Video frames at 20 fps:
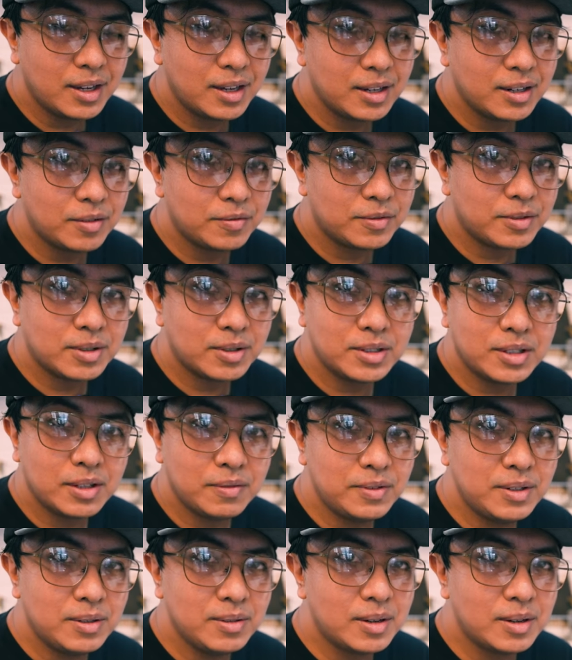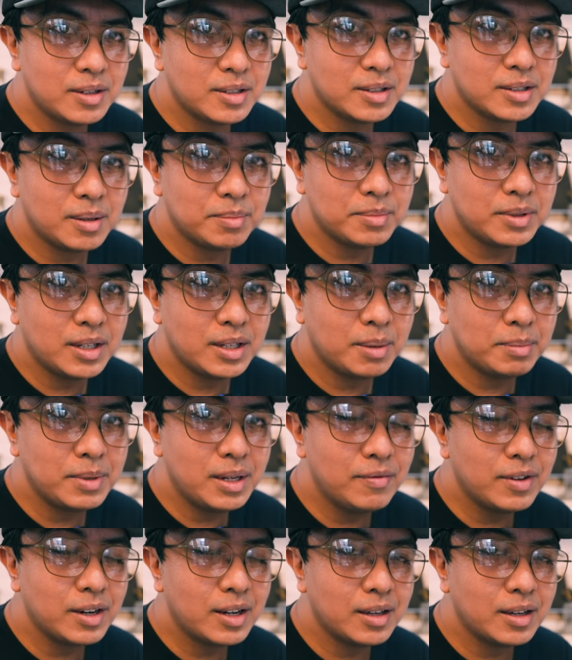And of course, if you learned something,
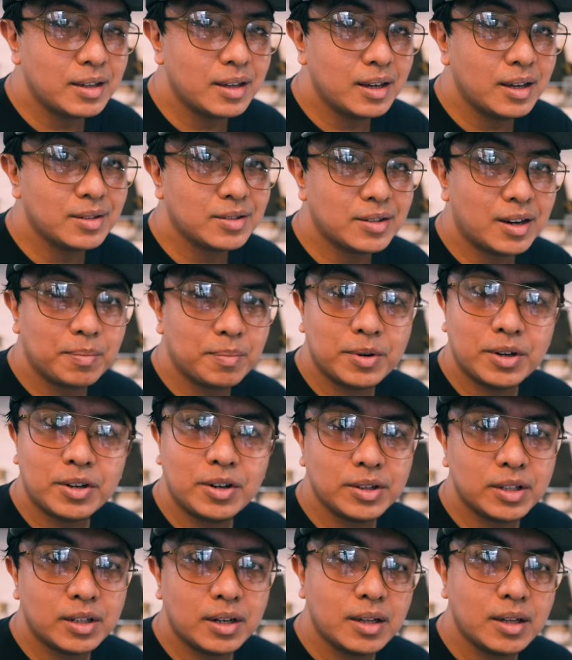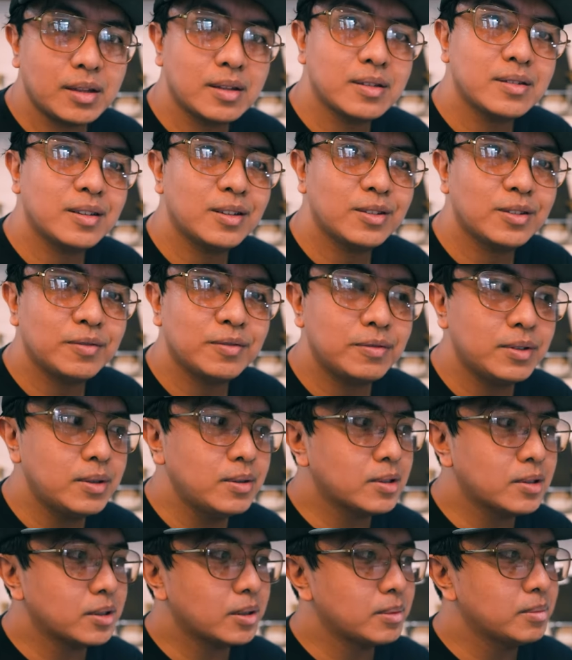leave a like and subscribe for content like this in the
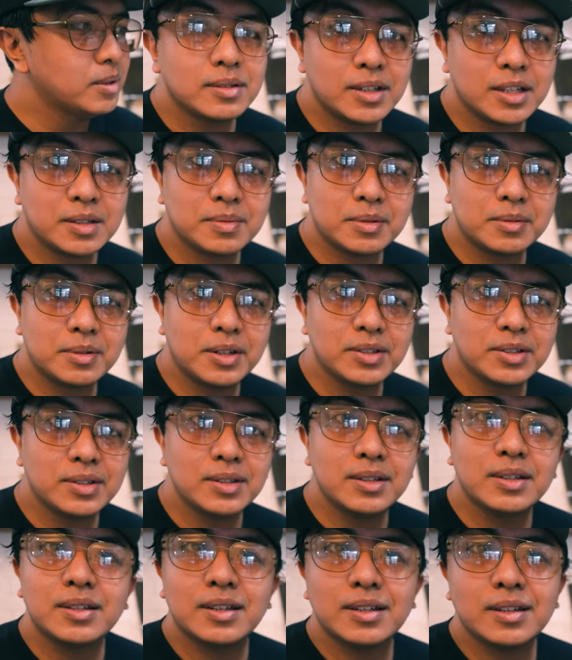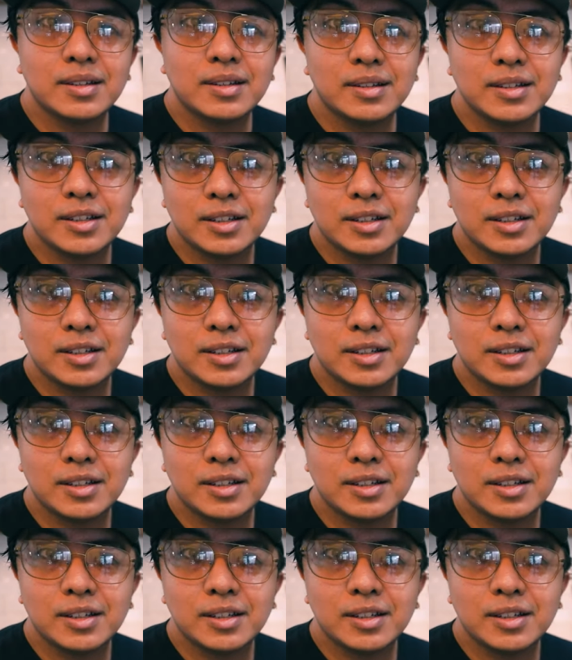future. Thanks for watching, and